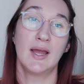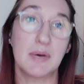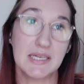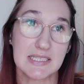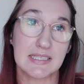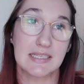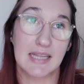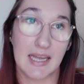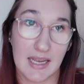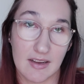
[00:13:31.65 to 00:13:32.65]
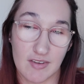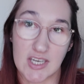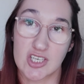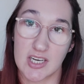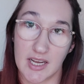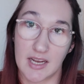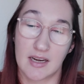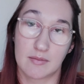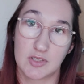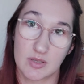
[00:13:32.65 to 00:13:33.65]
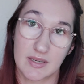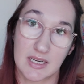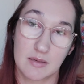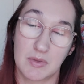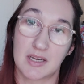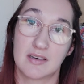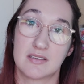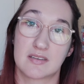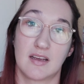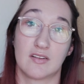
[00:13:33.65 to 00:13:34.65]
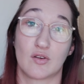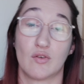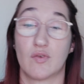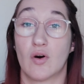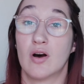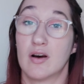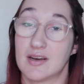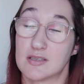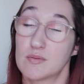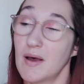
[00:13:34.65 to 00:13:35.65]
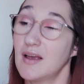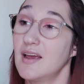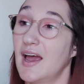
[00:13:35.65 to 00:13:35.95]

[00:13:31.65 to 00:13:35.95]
But they eventually end up doing it because it's good for her as well,